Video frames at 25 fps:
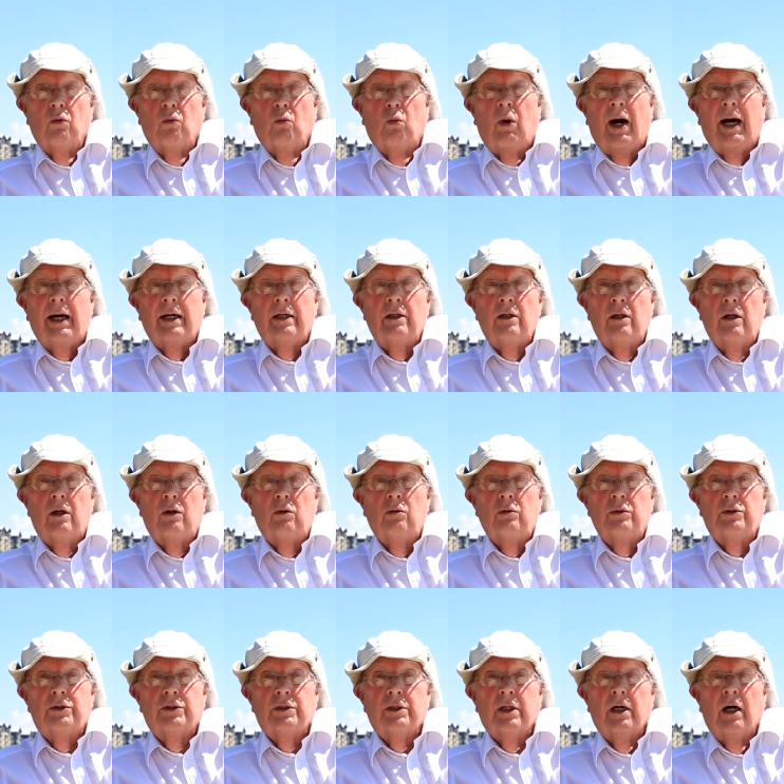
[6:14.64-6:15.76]
wagon
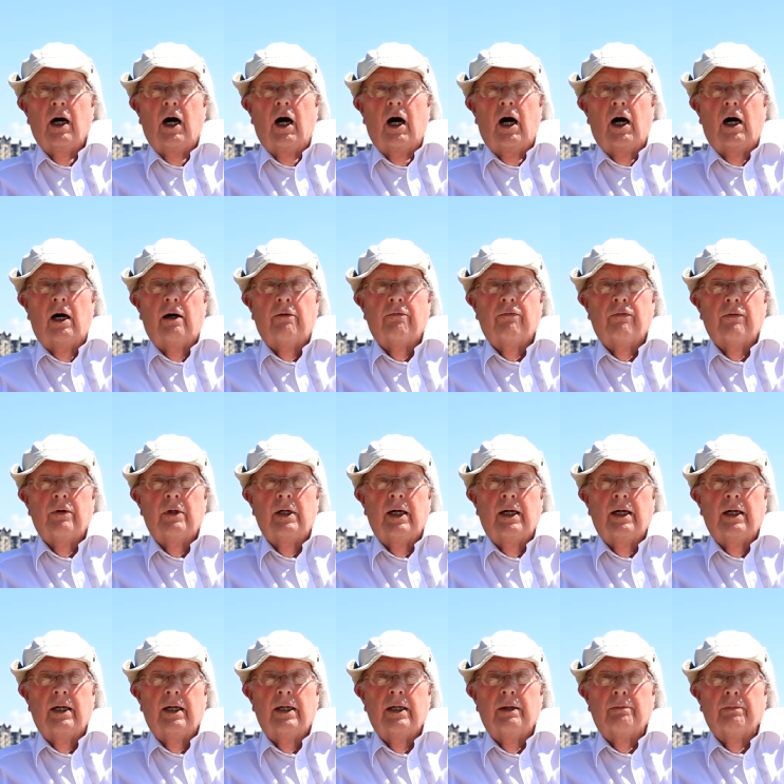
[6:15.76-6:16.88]
loads of
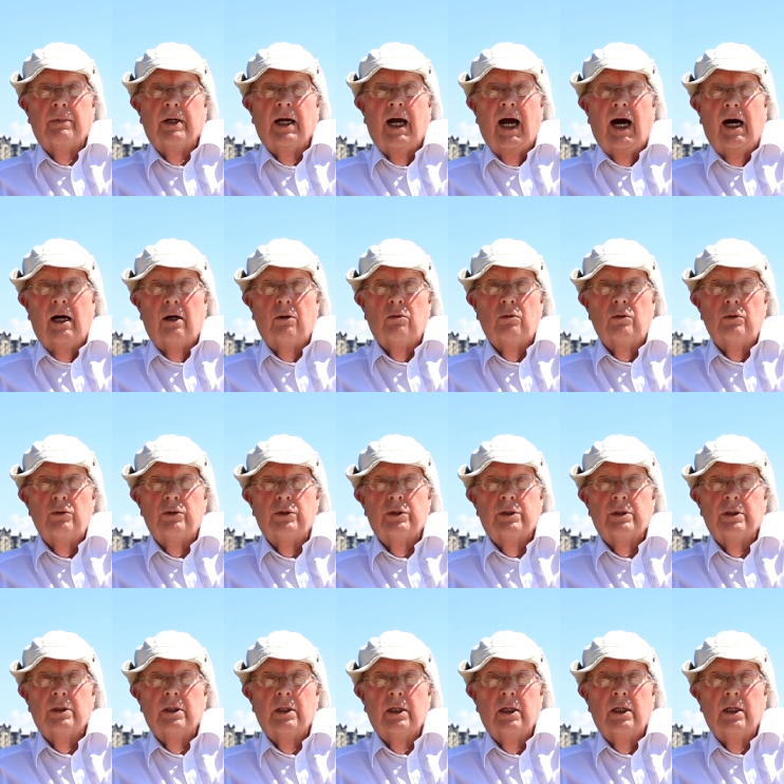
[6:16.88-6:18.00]

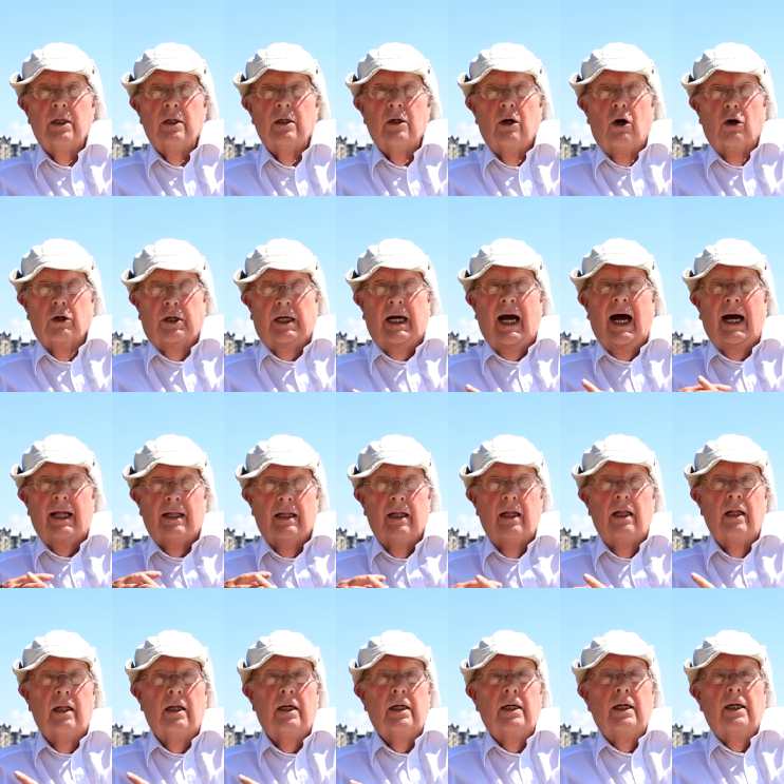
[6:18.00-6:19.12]
cows or
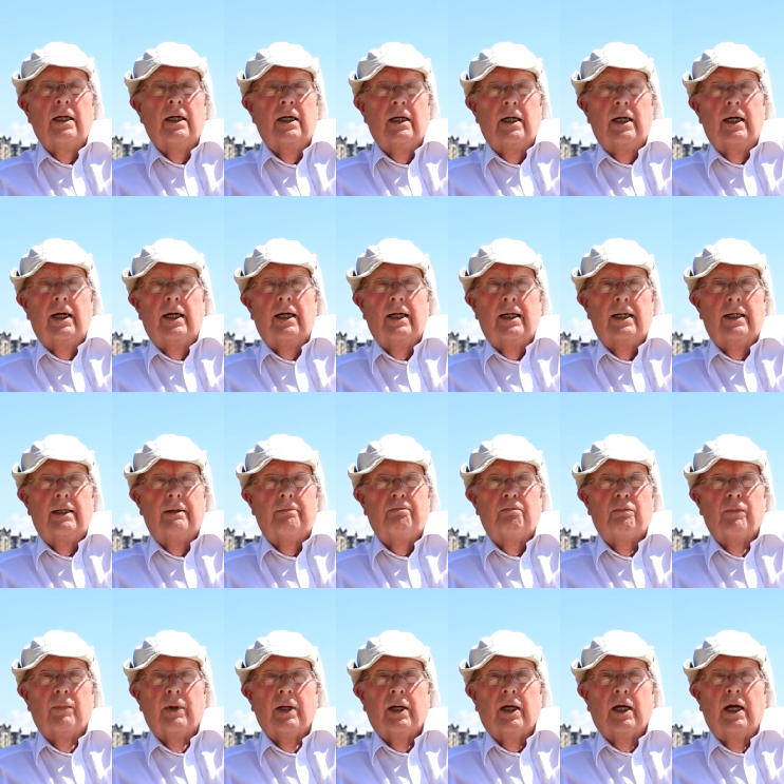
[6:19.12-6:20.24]
cattle um,
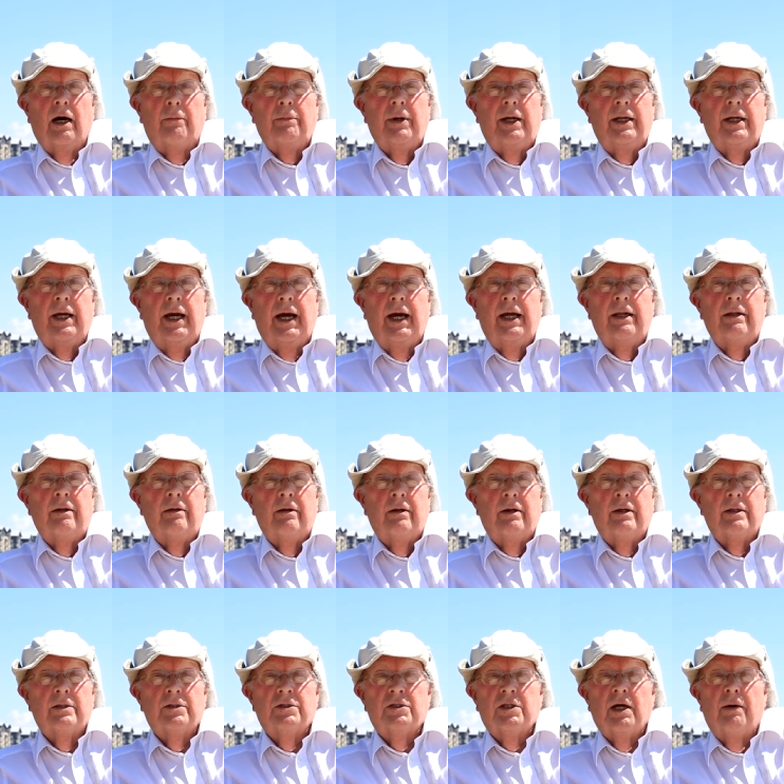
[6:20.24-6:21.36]
coming in,
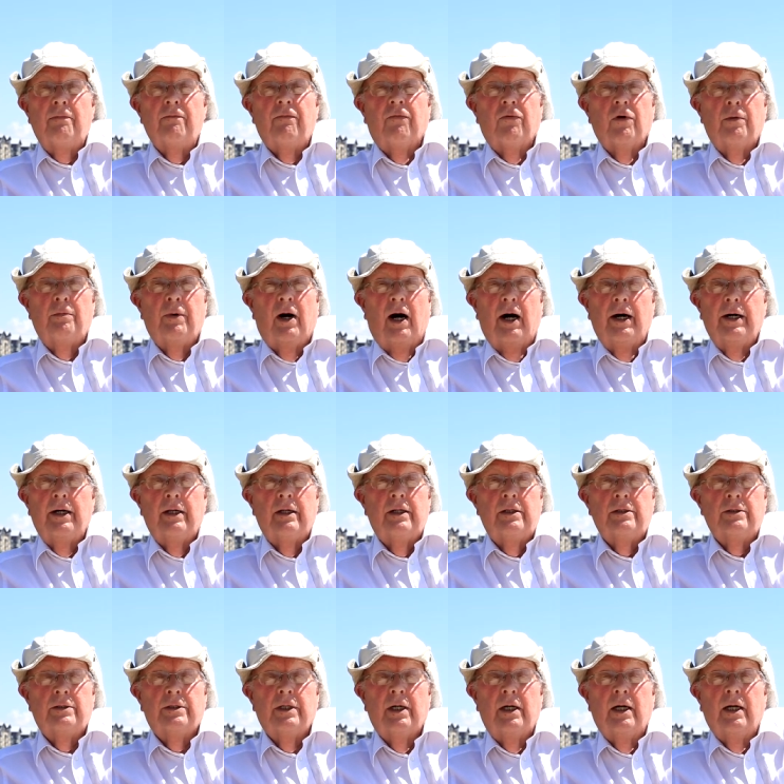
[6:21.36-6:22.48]
some from
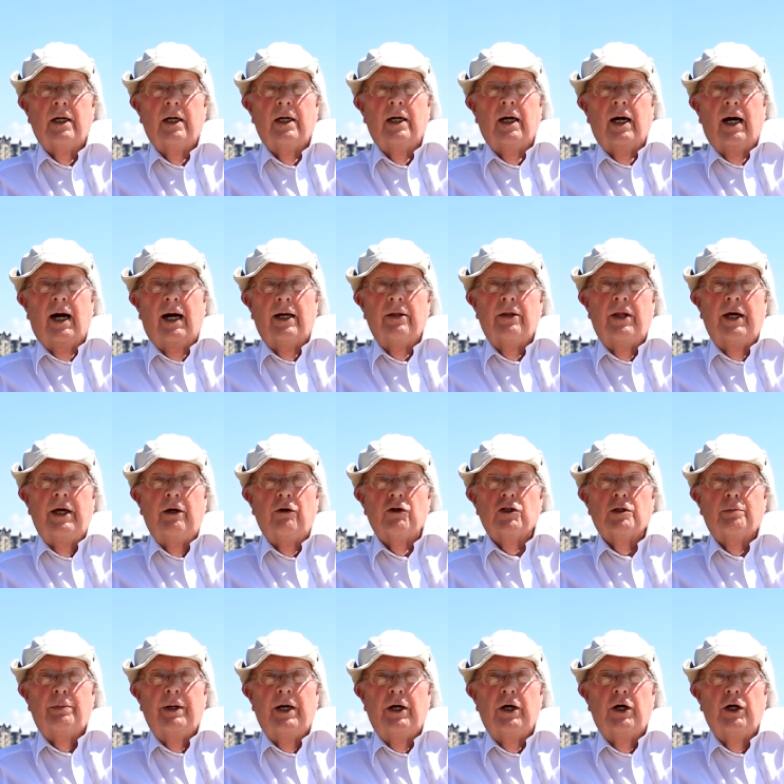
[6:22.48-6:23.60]
Ireland, and they used
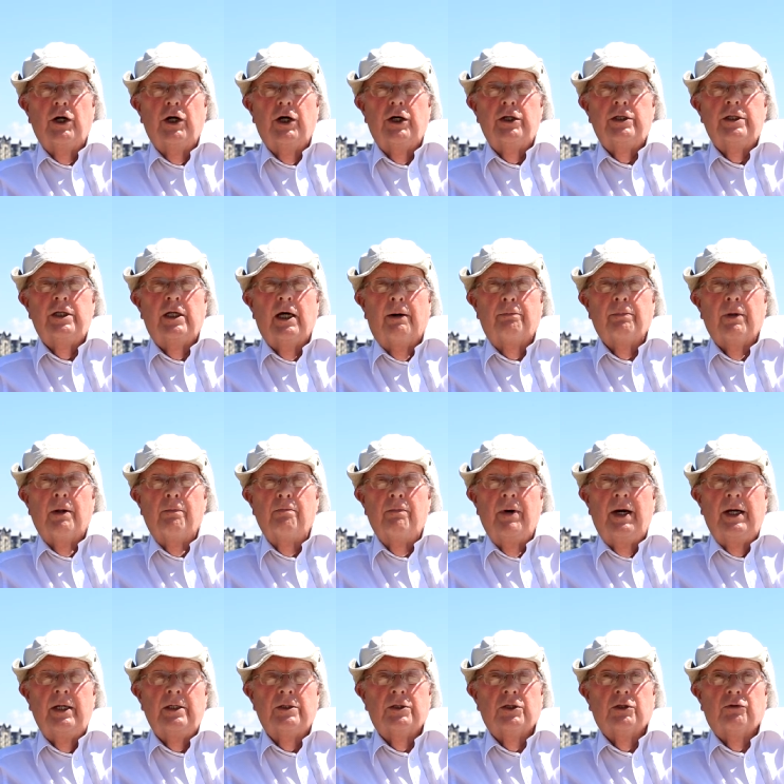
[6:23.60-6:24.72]
to be herded up the
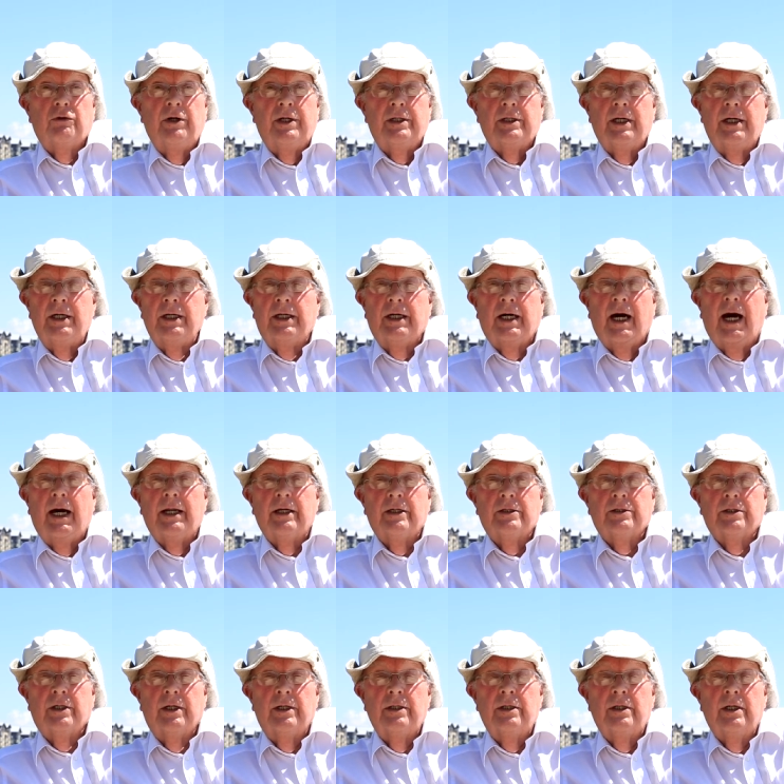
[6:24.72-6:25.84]
main street in
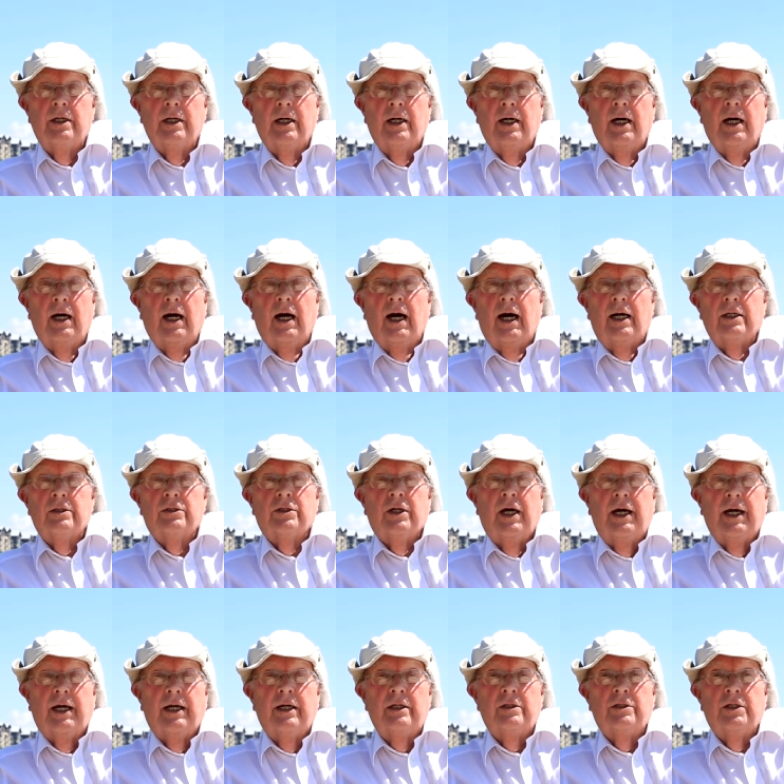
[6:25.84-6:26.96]
Cadoxton and
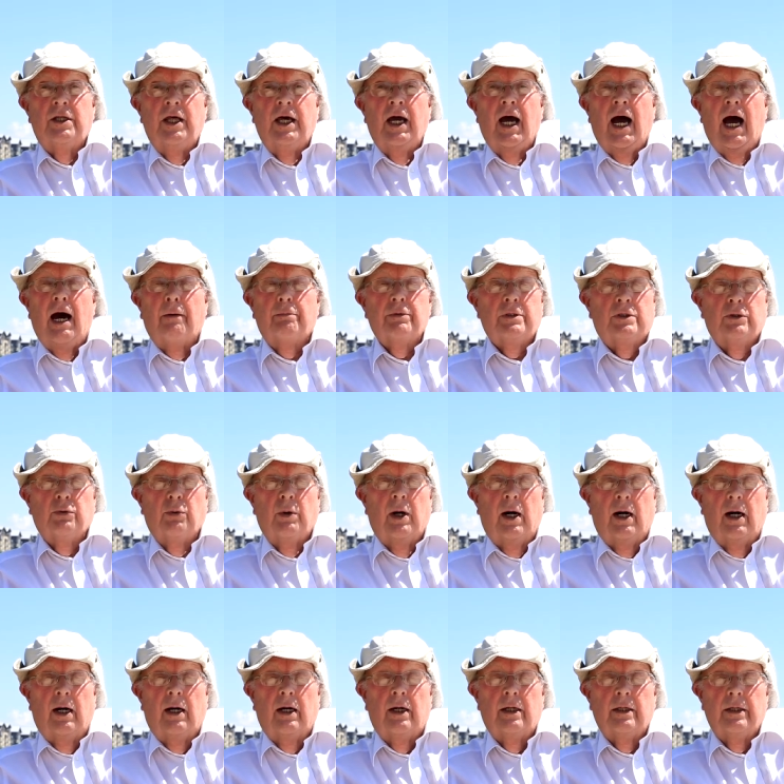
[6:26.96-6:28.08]
taken to the
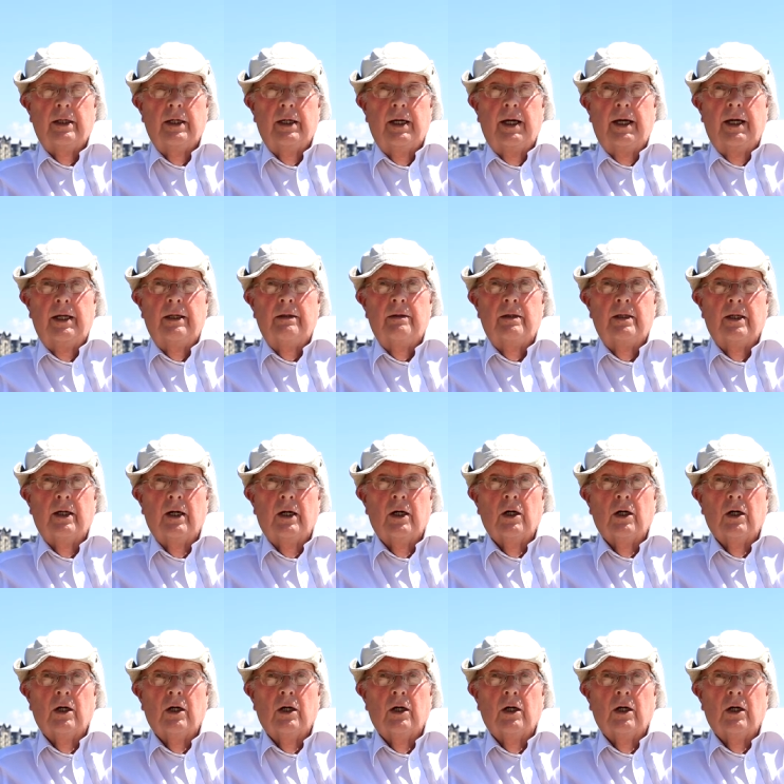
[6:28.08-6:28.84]
abattoir in